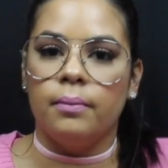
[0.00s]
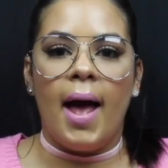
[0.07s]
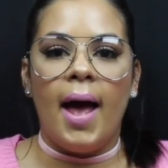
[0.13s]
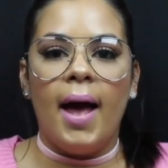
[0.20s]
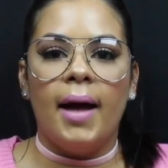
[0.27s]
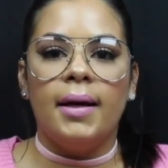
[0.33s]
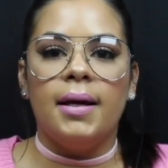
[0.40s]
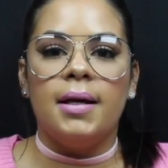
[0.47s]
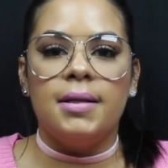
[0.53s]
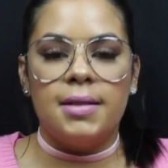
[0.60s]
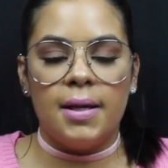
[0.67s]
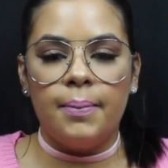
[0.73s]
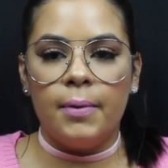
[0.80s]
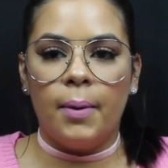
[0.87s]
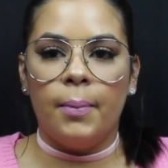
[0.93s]
And
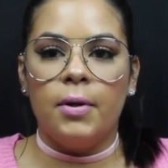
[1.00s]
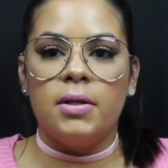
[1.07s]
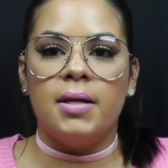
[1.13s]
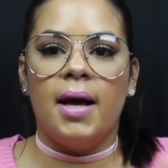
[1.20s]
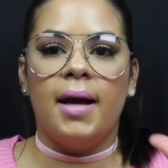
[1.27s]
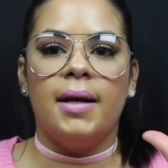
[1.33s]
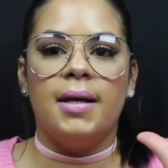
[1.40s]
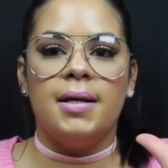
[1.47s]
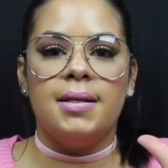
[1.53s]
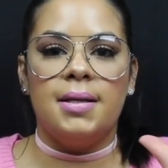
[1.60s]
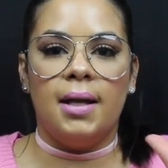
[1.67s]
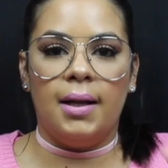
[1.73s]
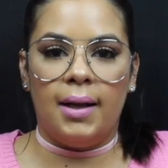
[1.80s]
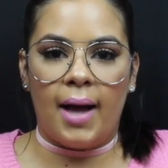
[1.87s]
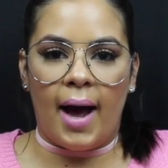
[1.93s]
tip number 10 is
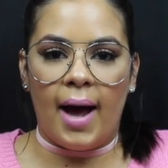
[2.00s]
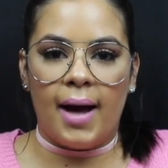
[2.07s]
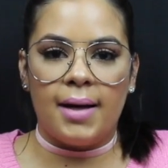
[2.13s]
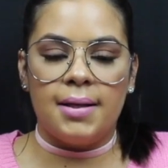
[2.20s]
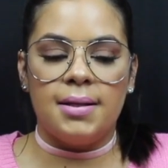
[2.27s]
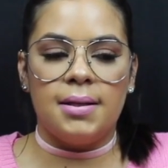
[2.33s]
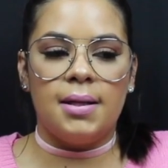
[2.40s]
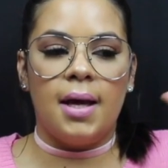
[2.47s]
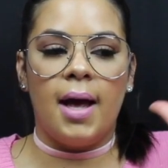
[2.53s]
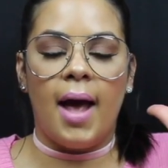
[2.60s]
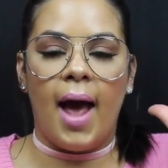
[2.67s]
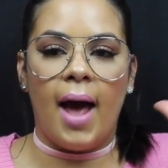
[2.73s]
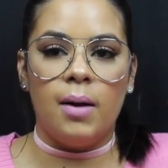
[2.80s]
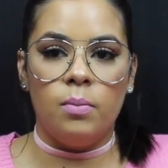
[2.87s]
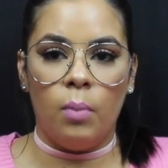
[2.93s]
the last
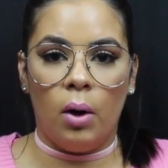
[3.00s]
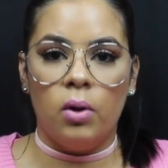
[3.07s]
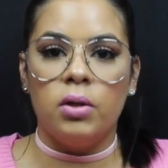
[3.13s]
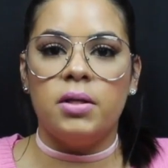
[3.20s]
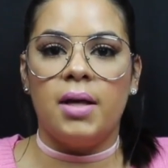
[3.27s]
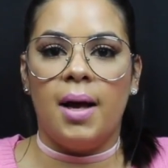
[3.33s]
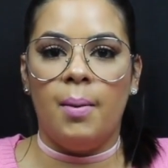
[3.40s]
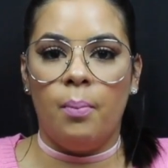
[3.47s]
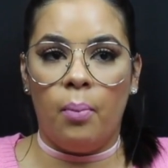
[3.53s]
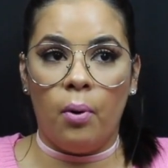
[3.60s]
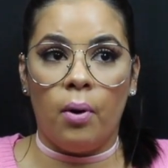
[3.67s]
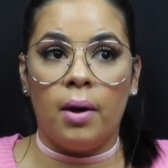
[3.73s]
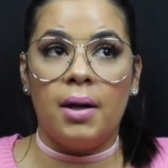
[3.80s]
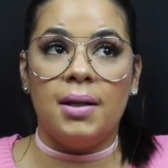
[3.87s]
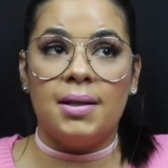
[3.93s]
and most
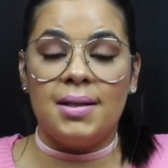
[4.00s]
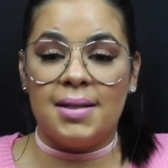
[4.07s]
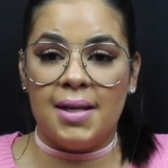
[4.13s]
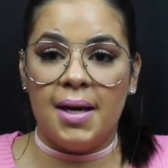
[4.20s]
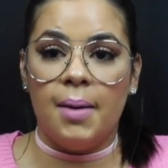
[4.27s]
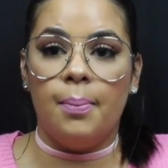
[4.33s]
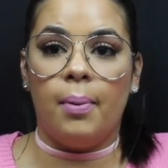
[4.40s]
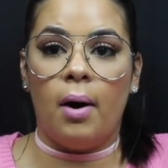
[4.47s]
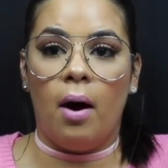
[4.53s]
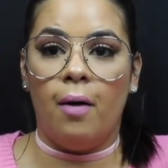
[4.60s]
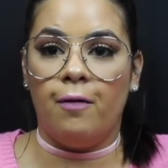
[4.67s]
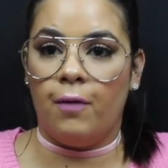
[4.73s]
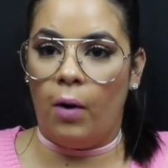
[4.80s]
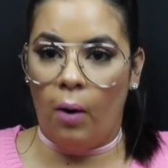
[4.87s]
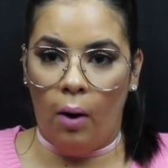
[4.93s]
important tip
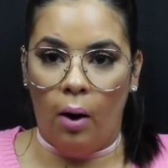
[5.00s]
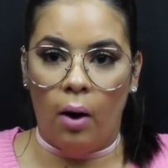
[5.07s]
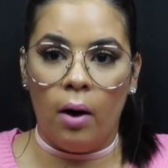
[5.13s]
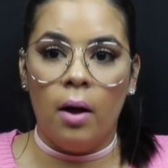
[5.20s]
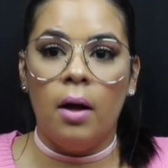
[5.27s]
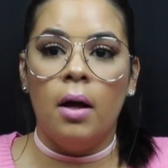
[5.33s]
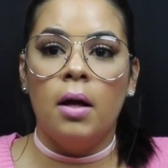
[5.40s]
of all.